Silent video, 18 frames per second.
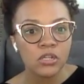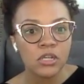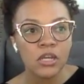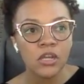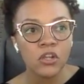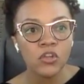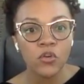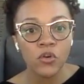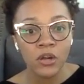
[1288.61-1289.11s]

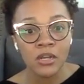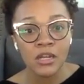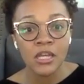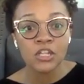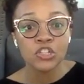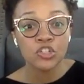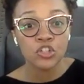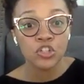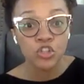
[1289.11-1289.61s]
in your
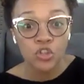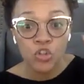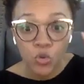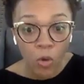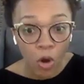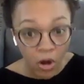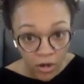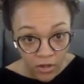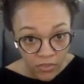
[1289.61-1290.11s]
niche, you
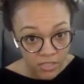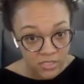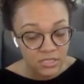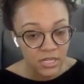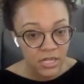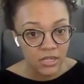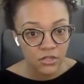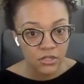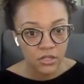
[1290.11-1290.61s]
are the
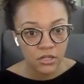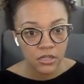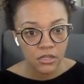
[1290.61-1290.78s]
standard.